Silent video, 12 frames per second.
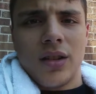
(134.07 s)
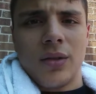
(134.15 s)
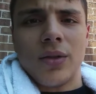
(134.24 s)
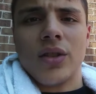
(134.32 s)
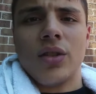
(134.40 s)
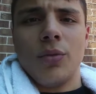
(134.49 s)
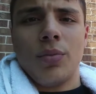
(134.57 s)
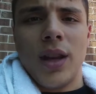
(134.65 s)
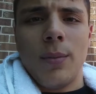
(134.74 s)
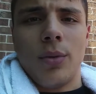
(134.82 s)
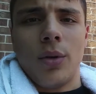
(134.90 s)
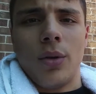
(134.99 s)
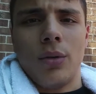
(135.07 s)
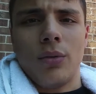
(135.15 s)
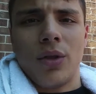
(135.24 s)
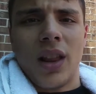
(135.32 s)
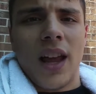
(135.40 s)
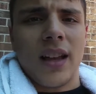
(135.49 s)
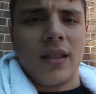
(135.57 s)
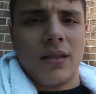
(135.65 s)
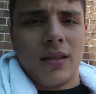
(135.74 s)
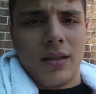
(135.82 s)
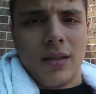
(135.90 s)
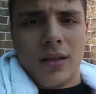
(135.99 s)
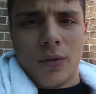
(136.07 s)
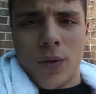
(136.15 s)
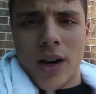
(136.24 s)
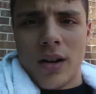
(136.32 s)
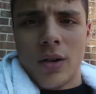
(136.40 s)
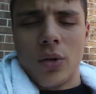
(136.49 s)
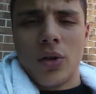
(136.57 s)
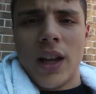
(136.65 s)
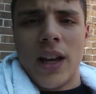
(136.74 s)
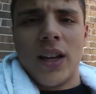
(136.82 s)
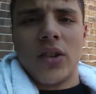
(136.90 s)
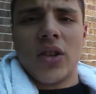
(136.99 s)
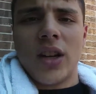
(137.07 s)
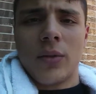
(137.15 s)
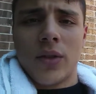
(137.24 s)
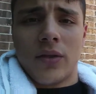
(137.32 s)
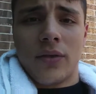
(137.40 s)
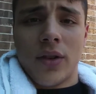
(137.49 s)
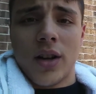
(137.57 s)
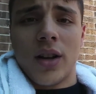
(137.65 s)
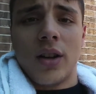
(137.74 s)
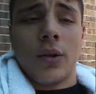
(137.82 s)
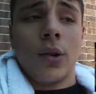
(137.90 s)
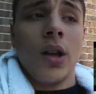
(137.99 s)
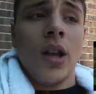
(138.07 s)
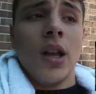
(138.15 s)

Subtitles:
there was two people where like the weird old lady chick was in front of you,